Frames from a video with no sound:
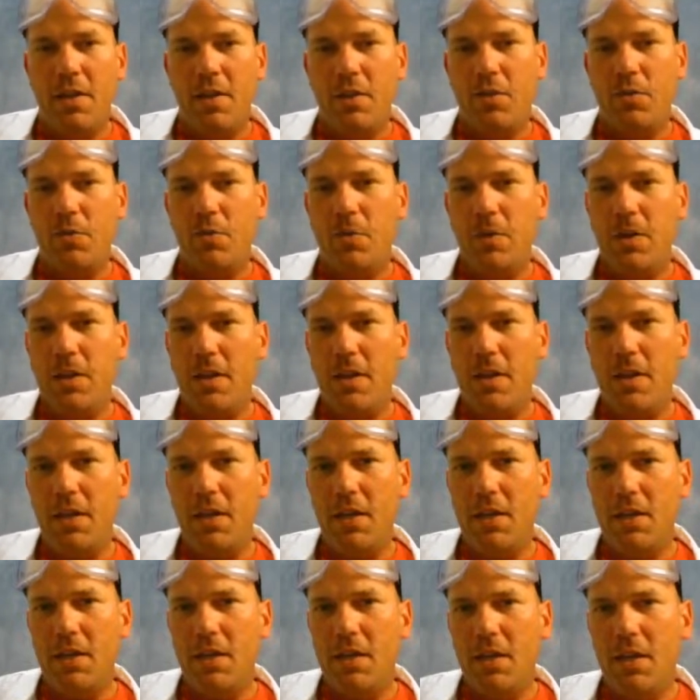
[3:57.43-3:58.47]

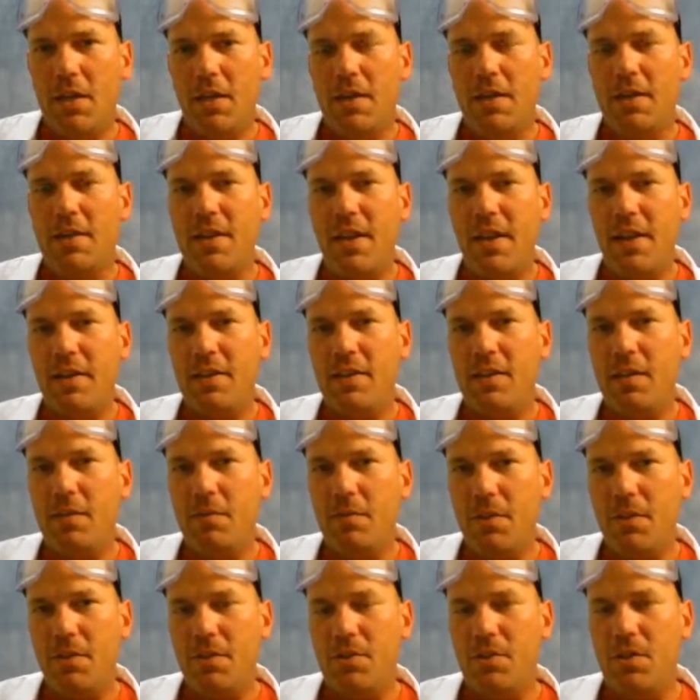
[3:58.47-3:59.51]
three
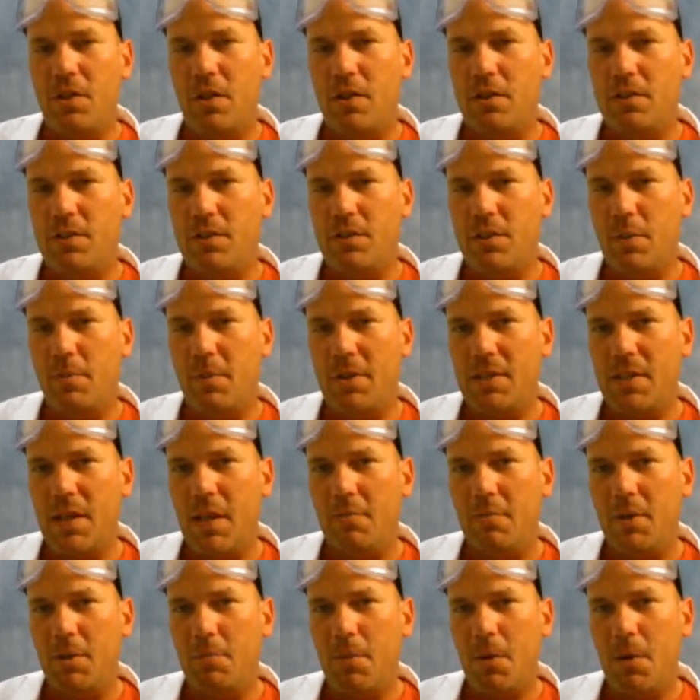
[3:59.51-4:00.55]
negatively charged
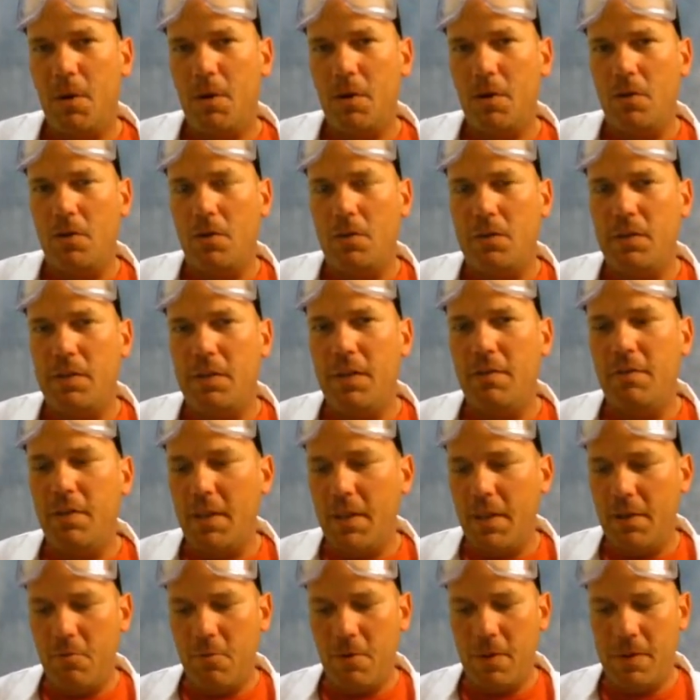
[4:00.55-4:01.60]
subatomic particles,
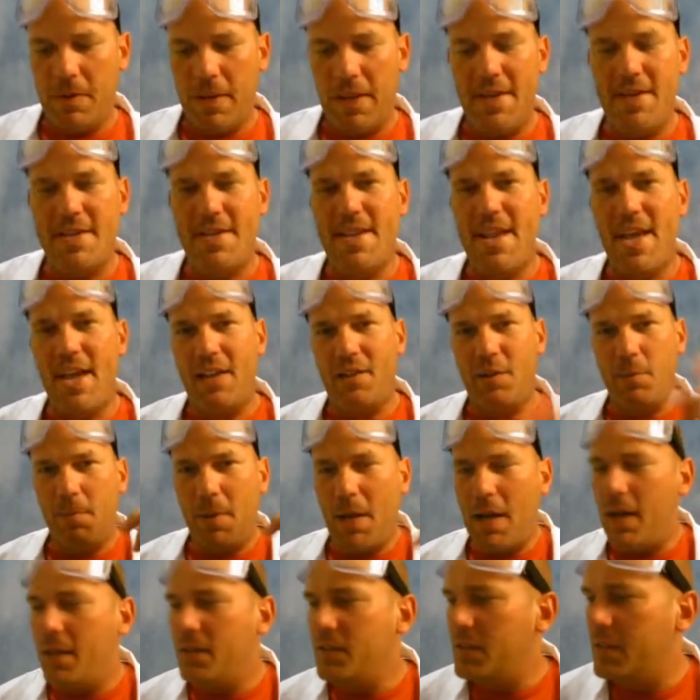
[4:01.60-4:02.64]
leaving it with a net
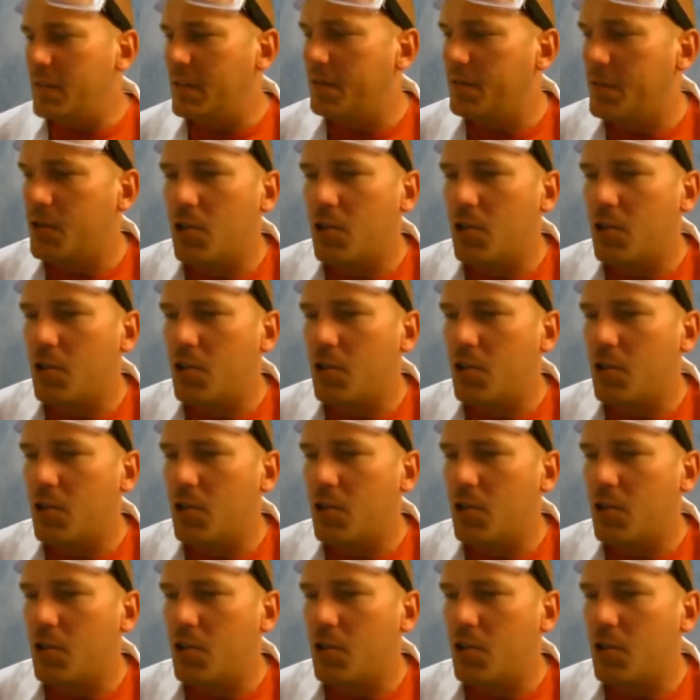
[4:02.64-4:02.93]
positive